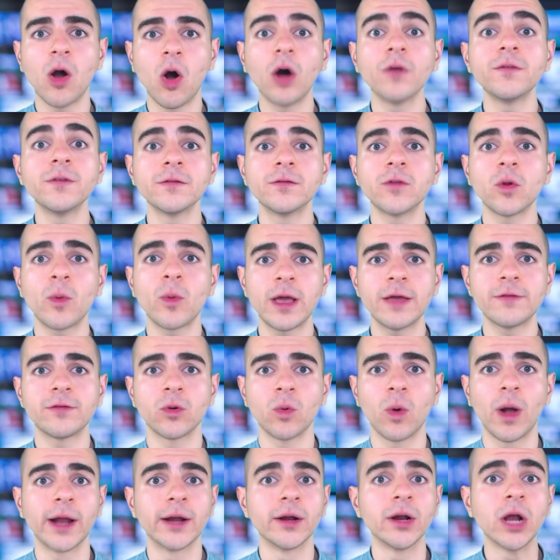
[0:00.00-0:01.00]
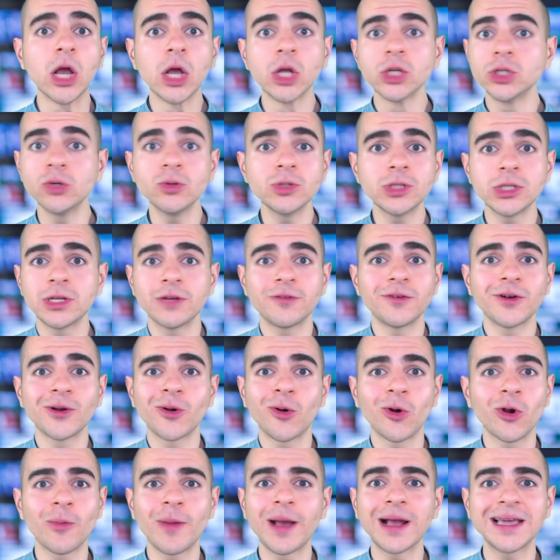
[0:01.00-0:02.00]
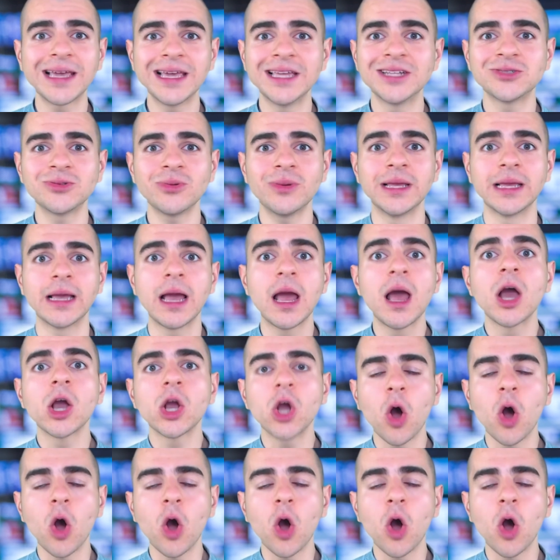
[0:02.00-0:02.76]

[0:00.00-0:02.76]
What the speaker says: off of the waiver wire. Choose a different quarterback each week.